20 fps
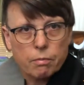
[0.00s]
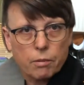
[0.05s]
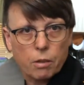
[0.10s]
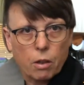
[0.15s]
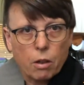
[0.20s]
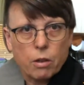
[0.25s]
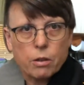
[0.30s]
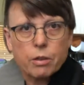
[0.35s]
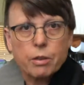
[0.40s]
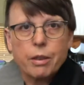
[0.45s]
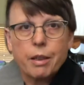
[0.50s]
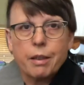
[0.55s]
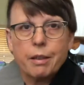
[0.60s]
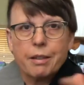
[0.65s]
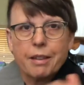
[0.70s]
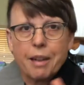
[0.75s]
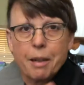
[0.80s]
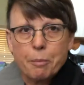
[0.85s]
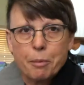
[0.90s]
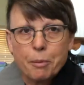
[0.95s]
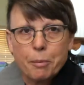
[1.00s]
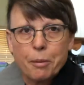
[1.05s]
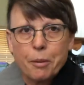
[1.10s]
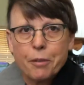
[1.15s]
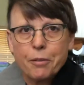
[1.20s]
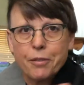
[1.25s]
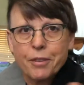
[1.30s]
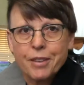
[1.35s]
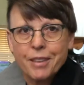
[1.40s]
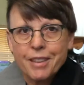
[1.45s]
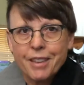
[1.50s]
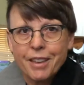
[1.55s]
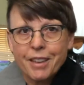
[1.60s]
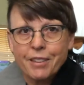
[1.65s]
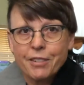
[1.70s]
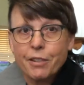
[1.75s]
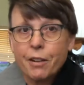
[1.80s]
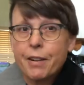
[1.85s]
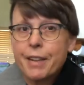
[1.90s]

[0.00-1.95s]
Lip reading: alternate ibuprofen and Tylenol.